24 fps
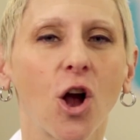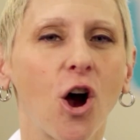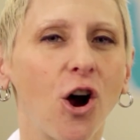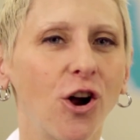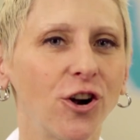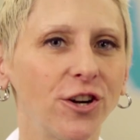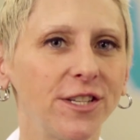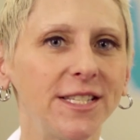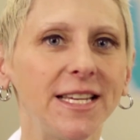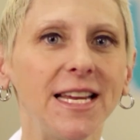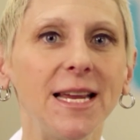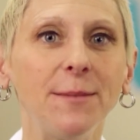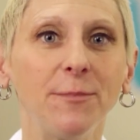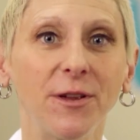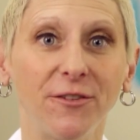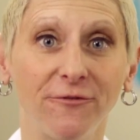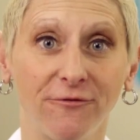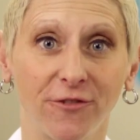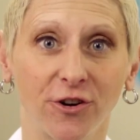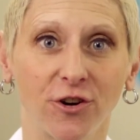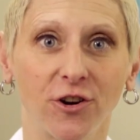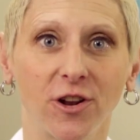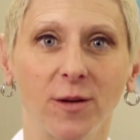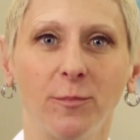Our team at
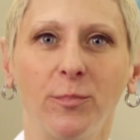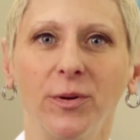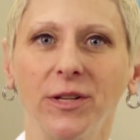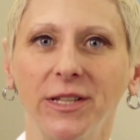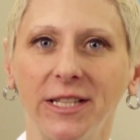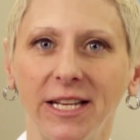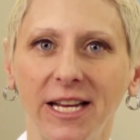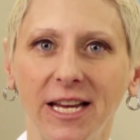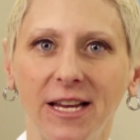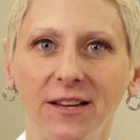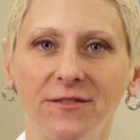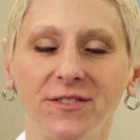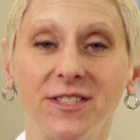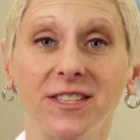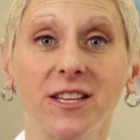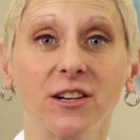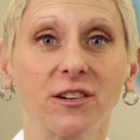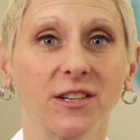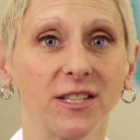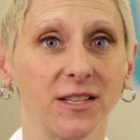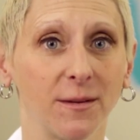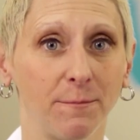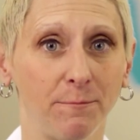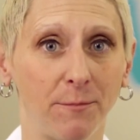Virta believes
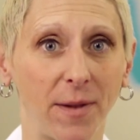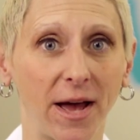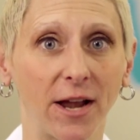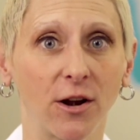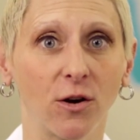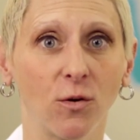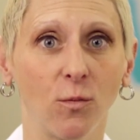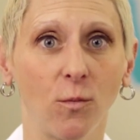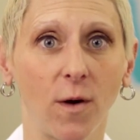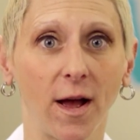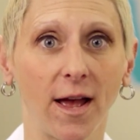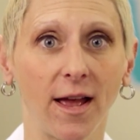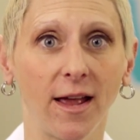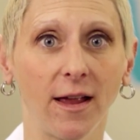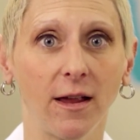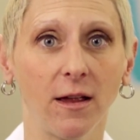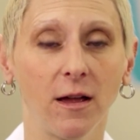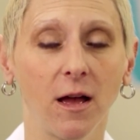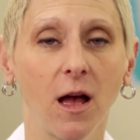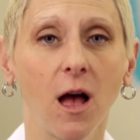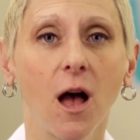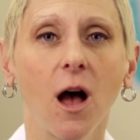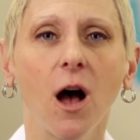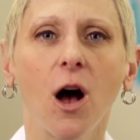there is a better way,
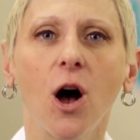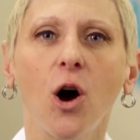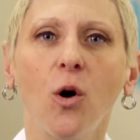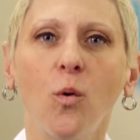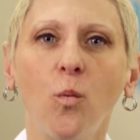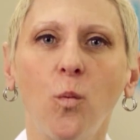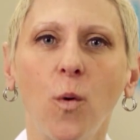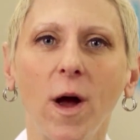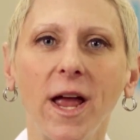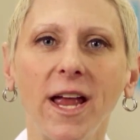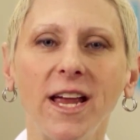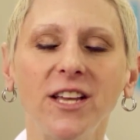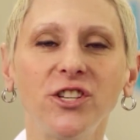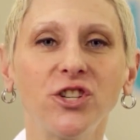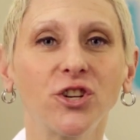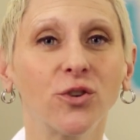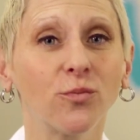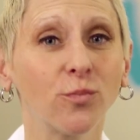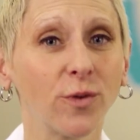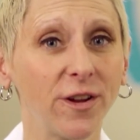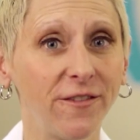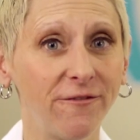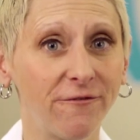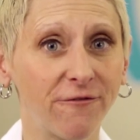a way
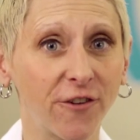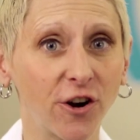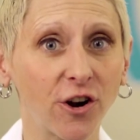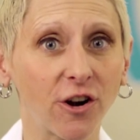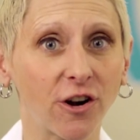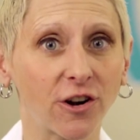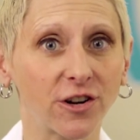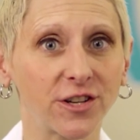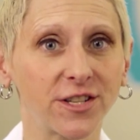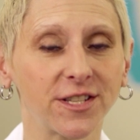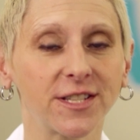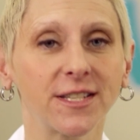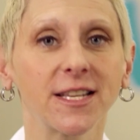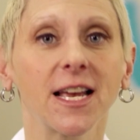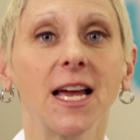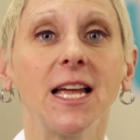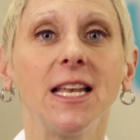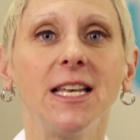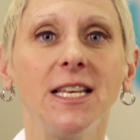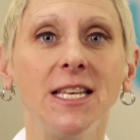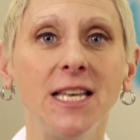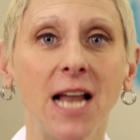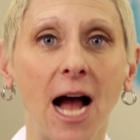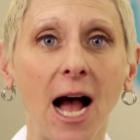to reverse,
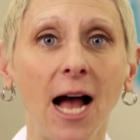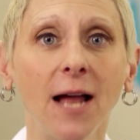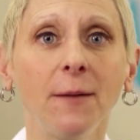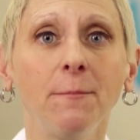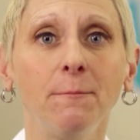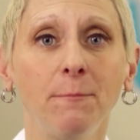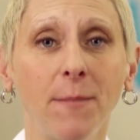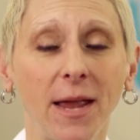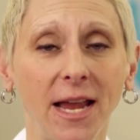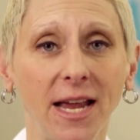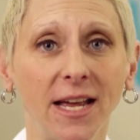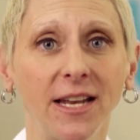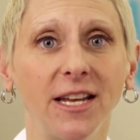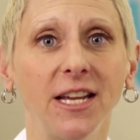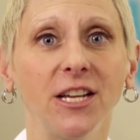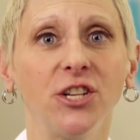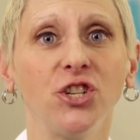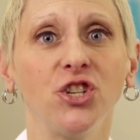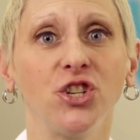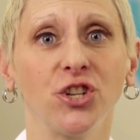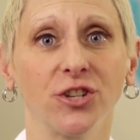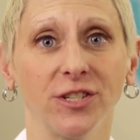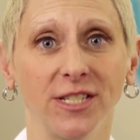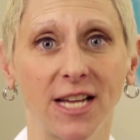not
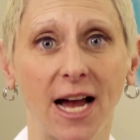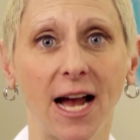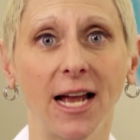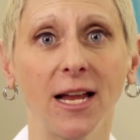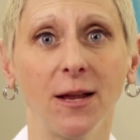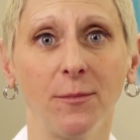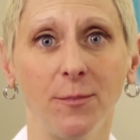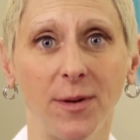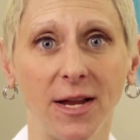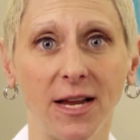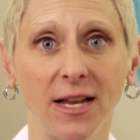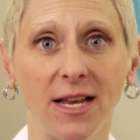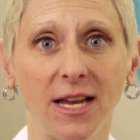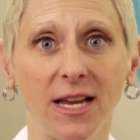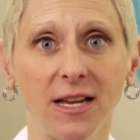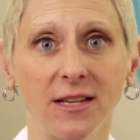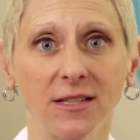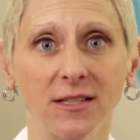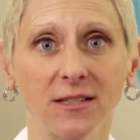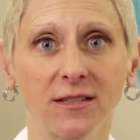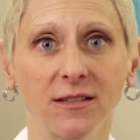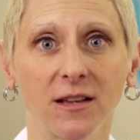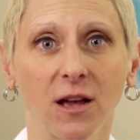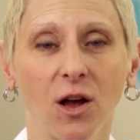manage your
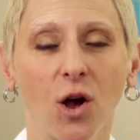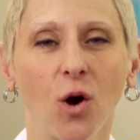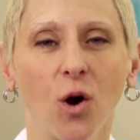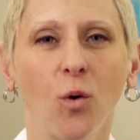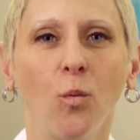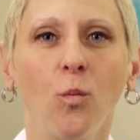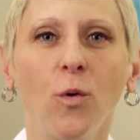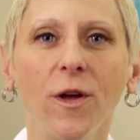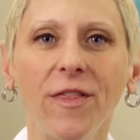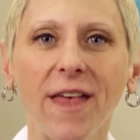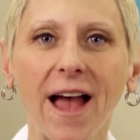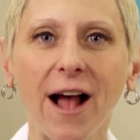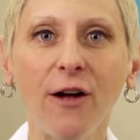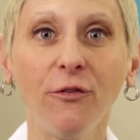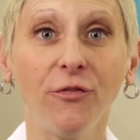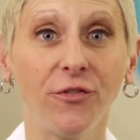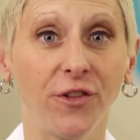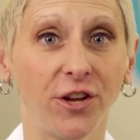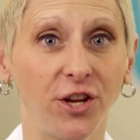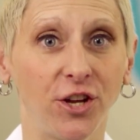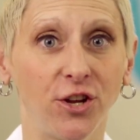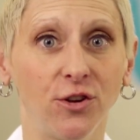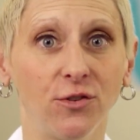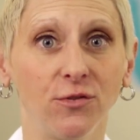diabetes without
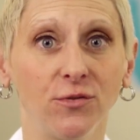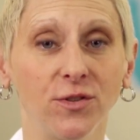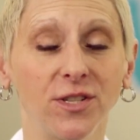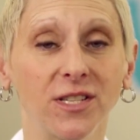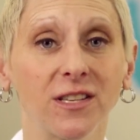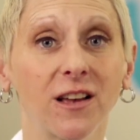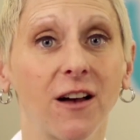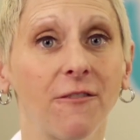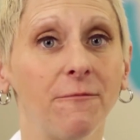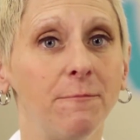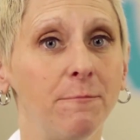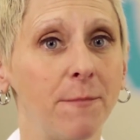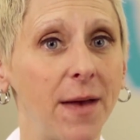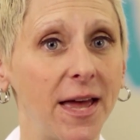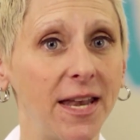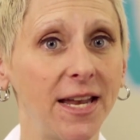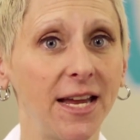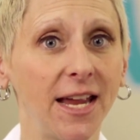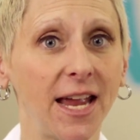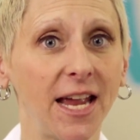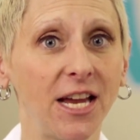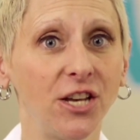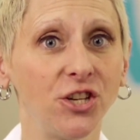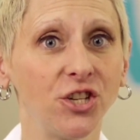the use of
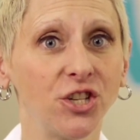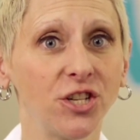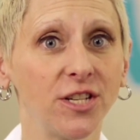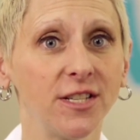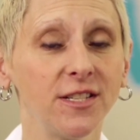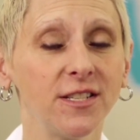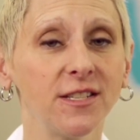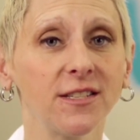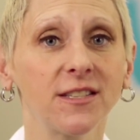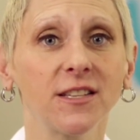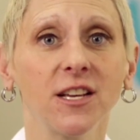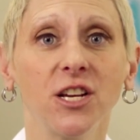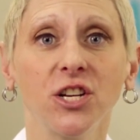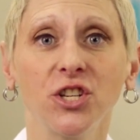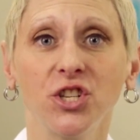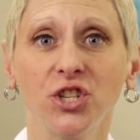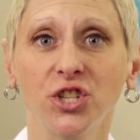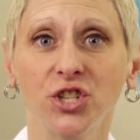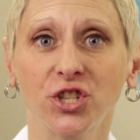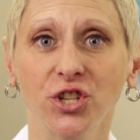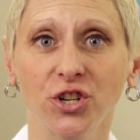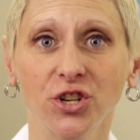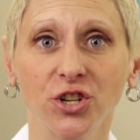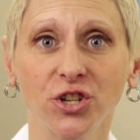medications,
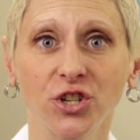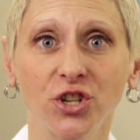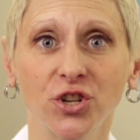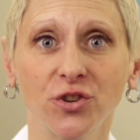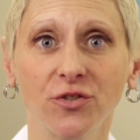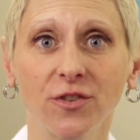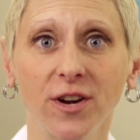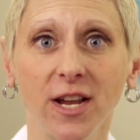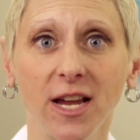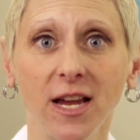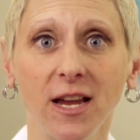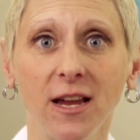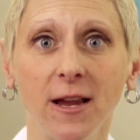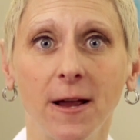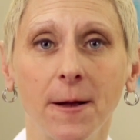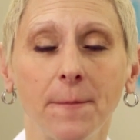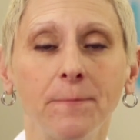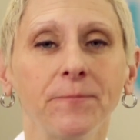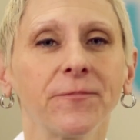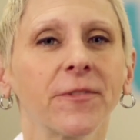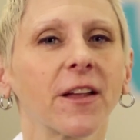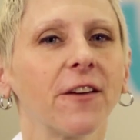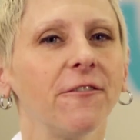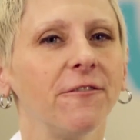surgery,
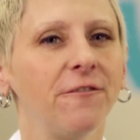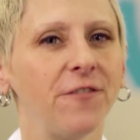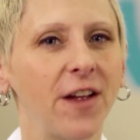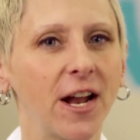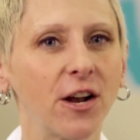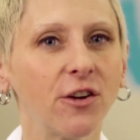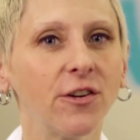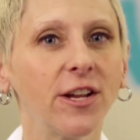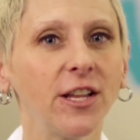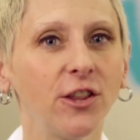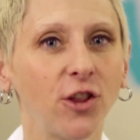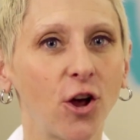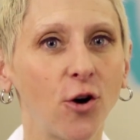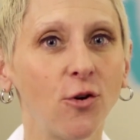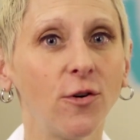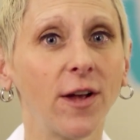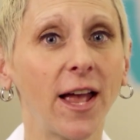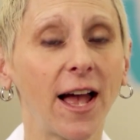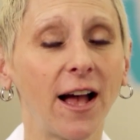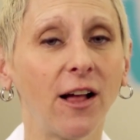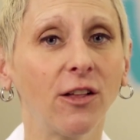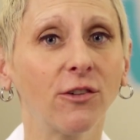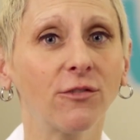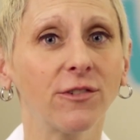very low
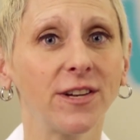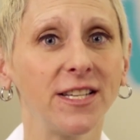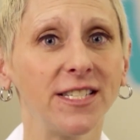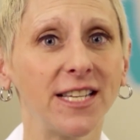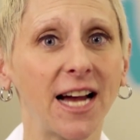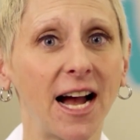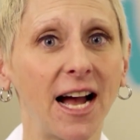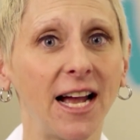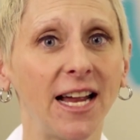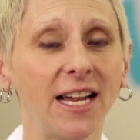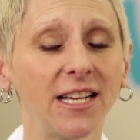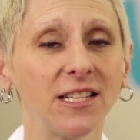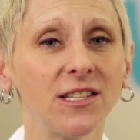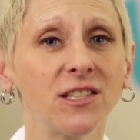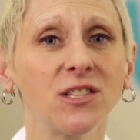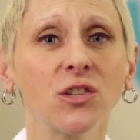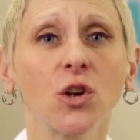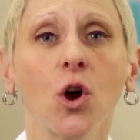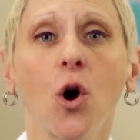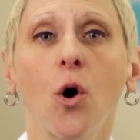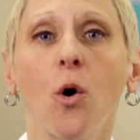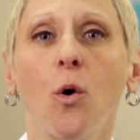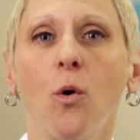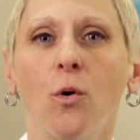calorie diets,
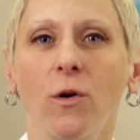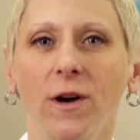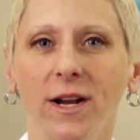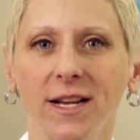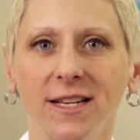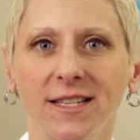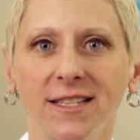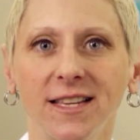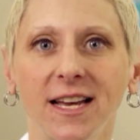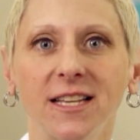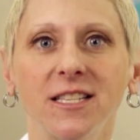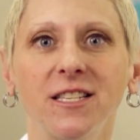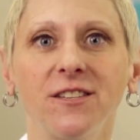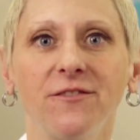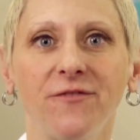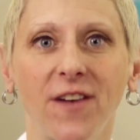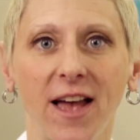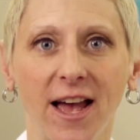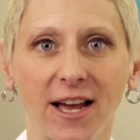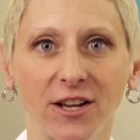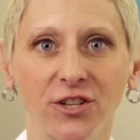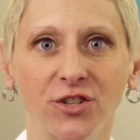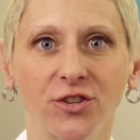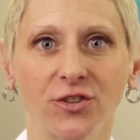or excessive
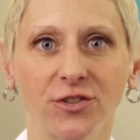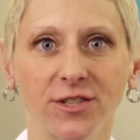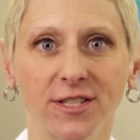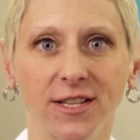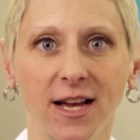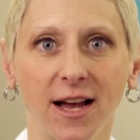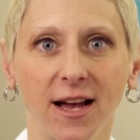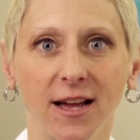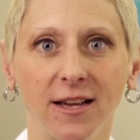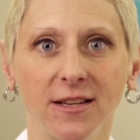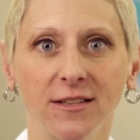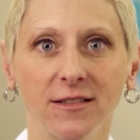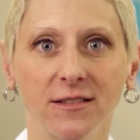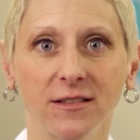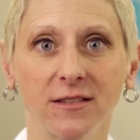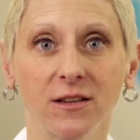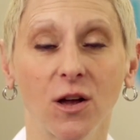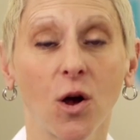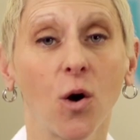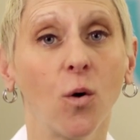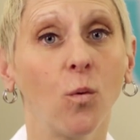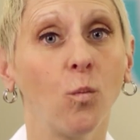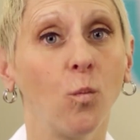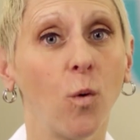exercise,
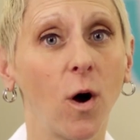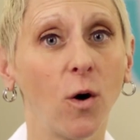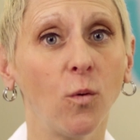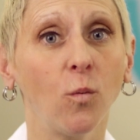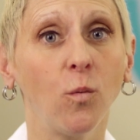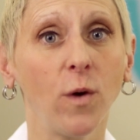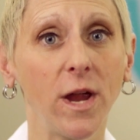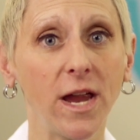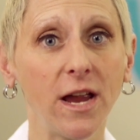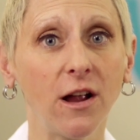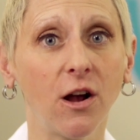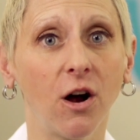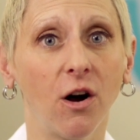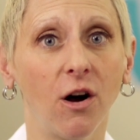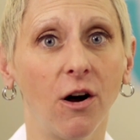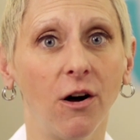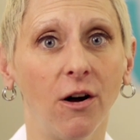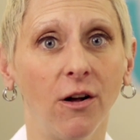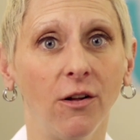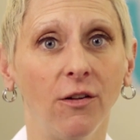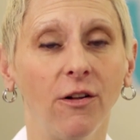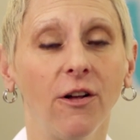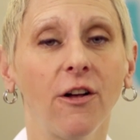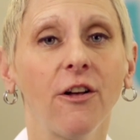what we
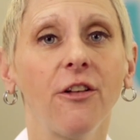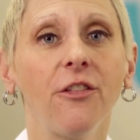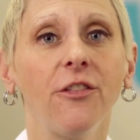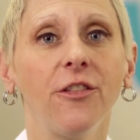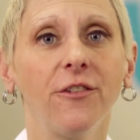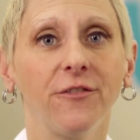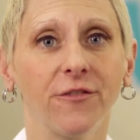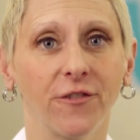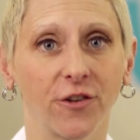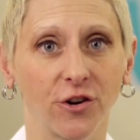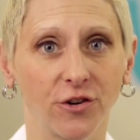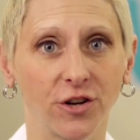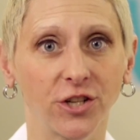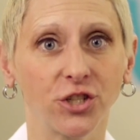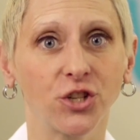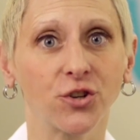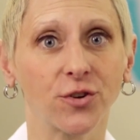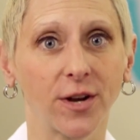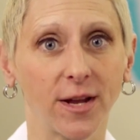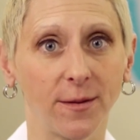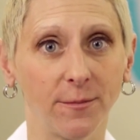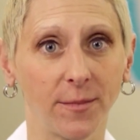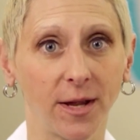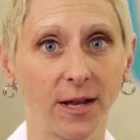call the Virta
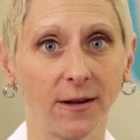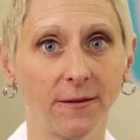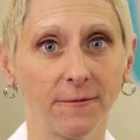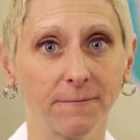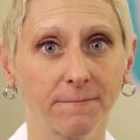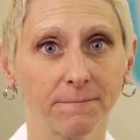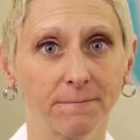treatment.